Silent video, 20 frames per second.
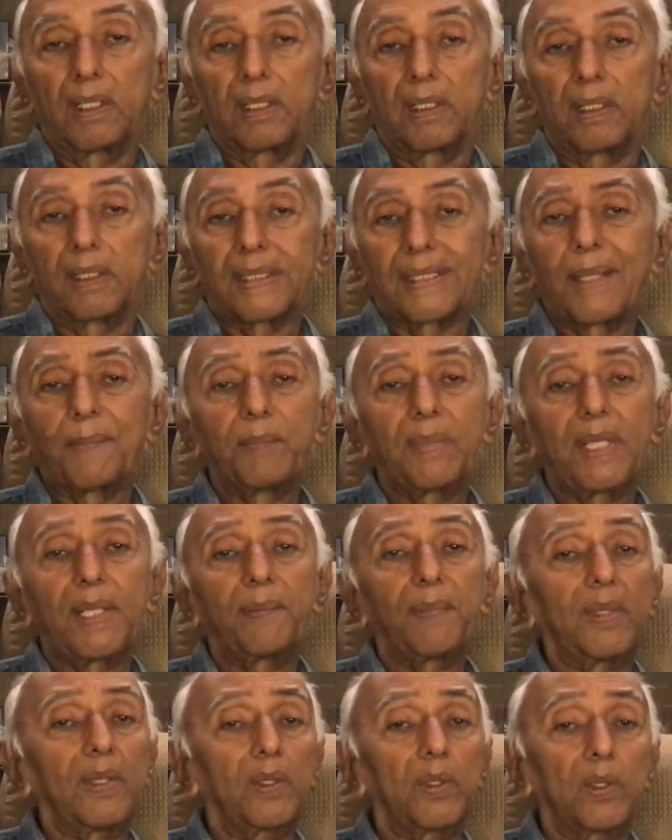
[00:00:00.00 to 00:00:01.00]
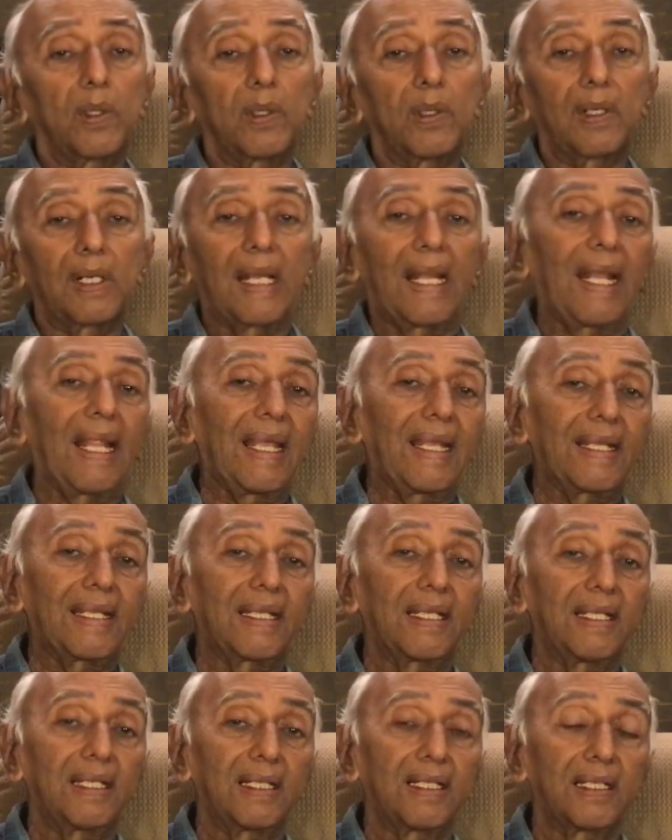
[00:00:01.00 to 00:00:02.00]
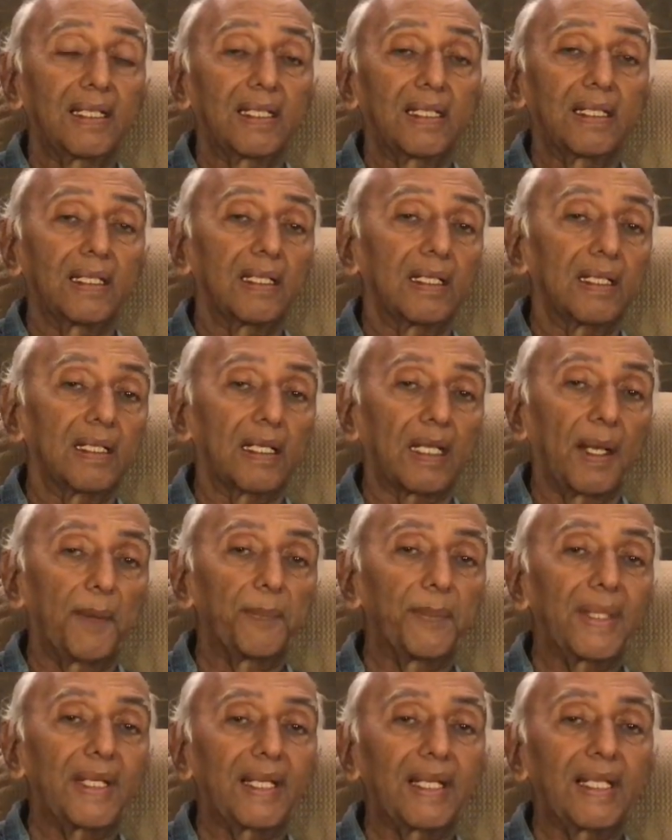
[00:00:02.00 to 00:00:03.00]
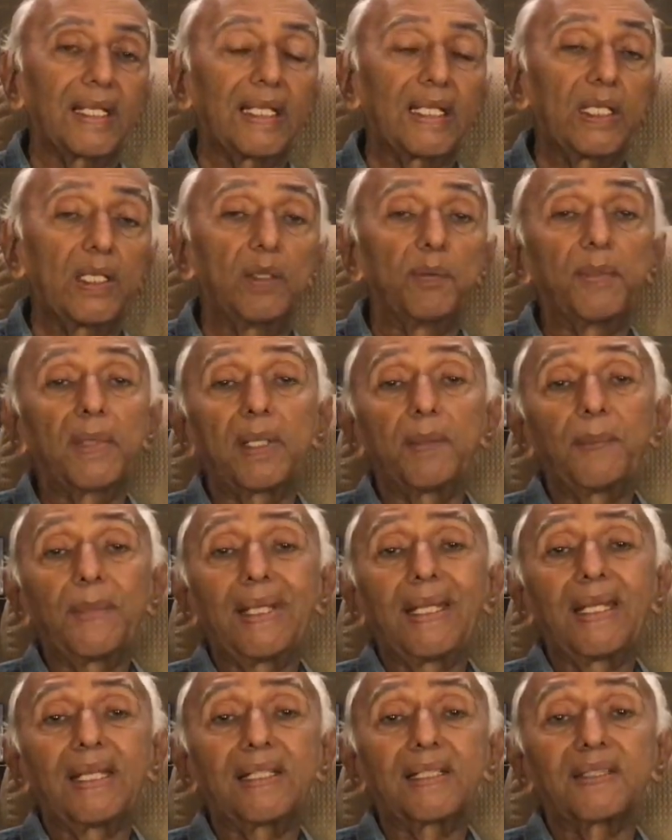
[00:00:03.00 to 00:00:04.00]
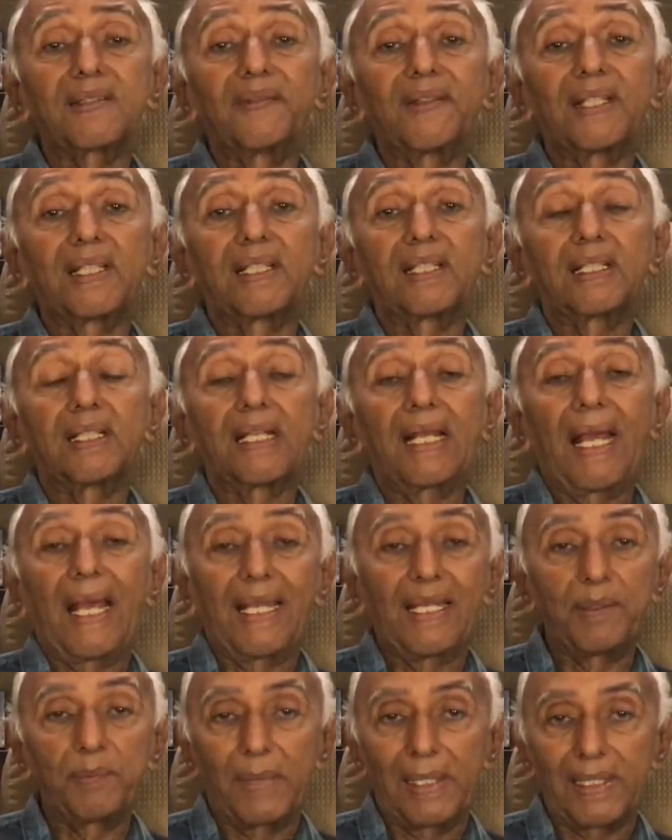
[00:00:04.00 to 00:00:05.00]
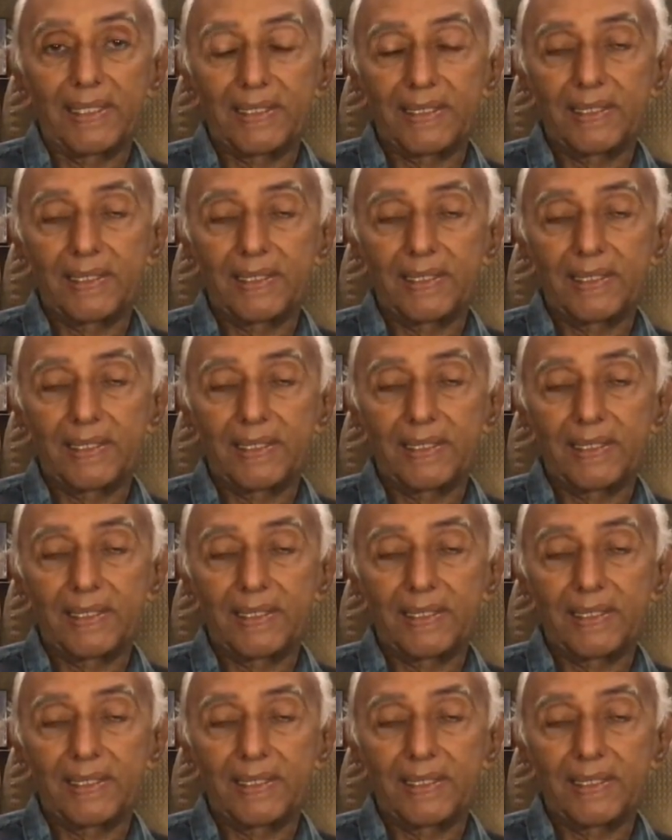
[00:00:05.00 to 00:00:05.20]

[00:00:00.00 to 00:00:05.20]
Some people do not like comparing human beings with animals.